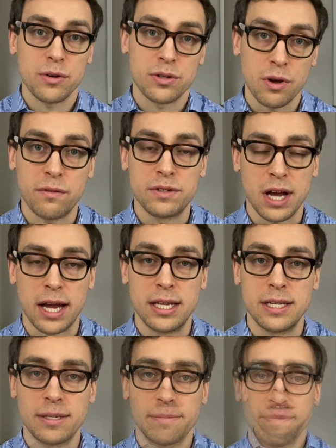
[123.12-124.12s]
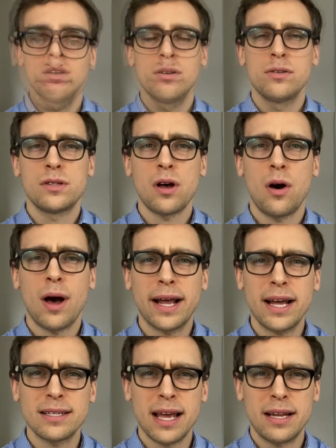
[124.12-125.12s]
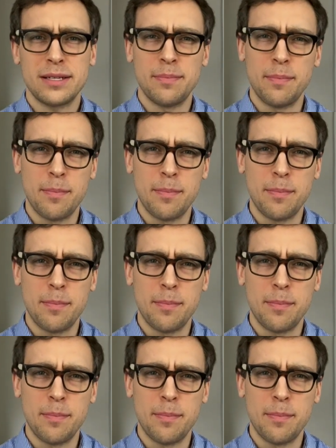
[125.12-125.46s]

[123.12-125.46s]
or so of Chinese. So I guess at its